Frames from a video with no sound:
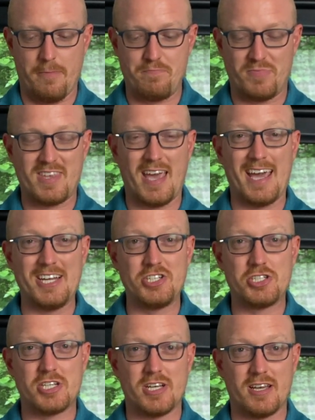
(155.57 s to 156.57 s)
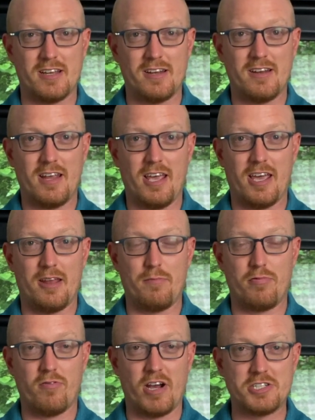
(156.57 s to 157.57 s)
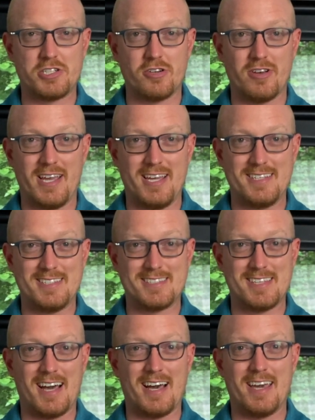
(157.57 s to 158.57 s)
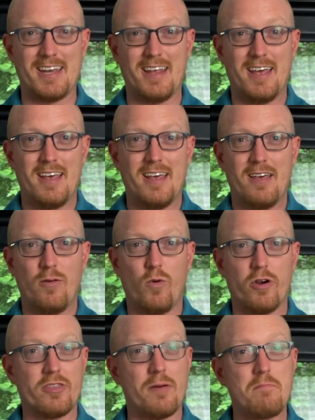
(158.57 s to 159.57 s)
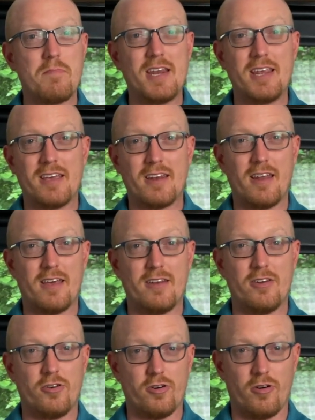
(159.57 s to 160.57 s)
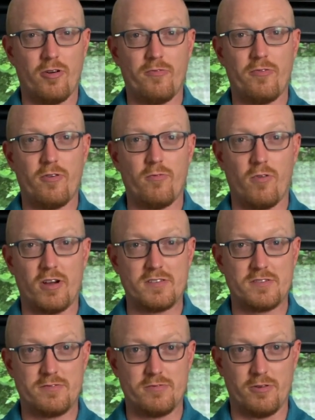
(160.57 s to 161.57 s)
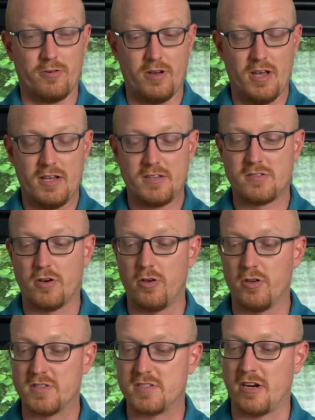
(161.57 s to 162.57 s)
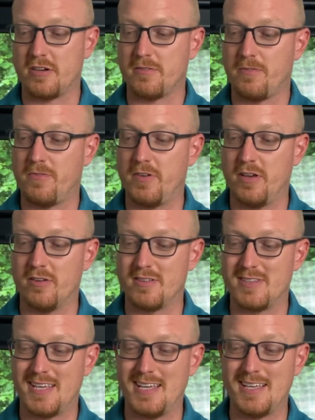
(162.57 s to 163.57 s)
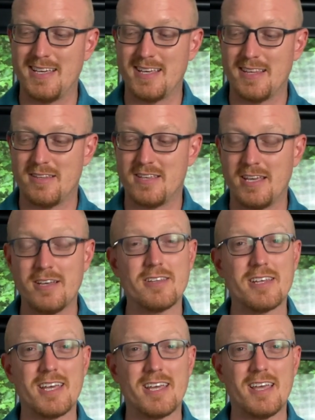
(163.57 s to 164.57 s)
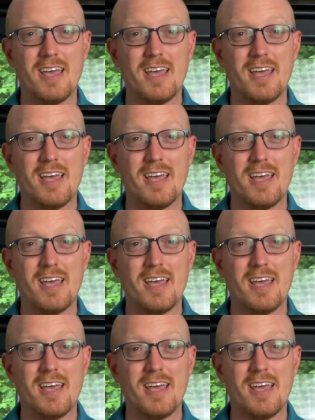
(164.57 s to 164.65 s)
tension and pressure inside where the median nerve runs through. So you'll start to feel tingling